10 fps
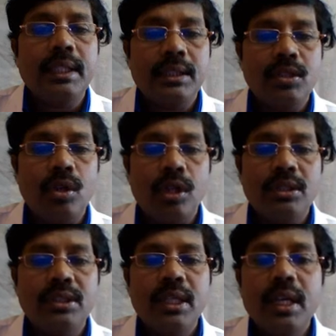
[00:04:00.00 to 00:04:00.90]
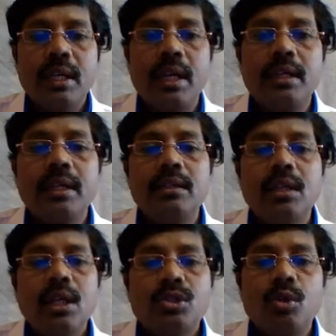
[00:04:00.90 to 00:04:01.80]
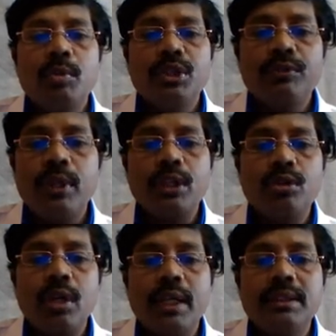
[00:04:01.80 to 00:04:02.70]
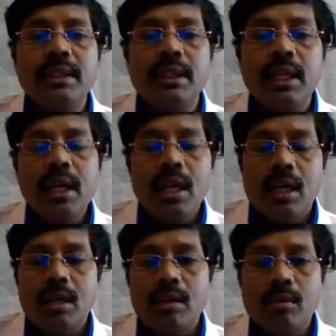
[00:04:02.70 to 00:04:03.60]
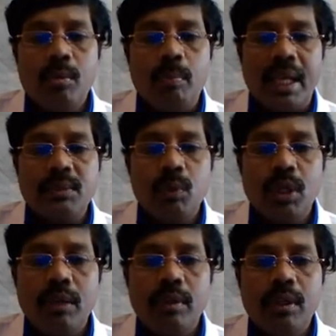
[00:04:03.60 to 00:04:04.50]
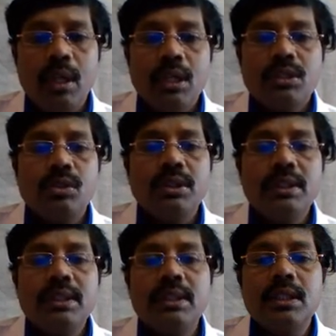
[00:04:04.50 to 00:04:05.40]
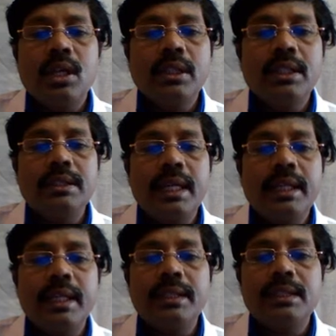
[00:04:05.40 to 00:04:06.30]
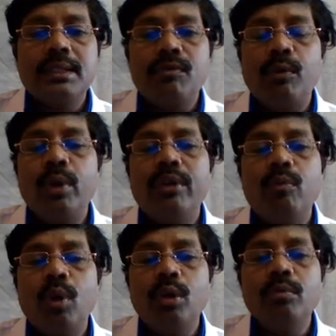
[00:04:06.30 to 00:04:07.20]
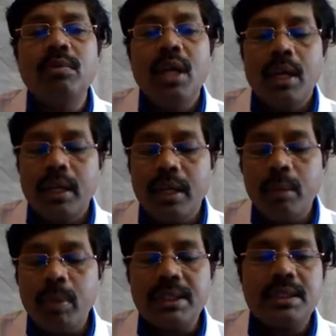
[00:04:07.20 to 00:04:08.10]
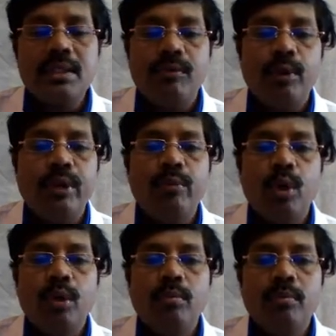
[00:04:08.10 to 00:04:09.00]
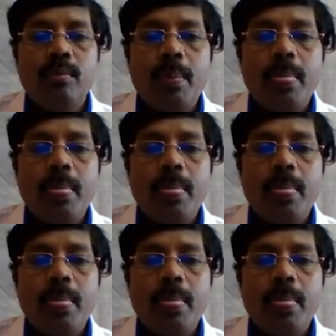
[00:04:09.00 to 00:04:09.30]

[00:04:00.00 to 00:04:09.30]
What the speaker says: crystalloids, contain so much of electrolytes and plasma level. So this increases the fluid volume and replaces the fluid volume.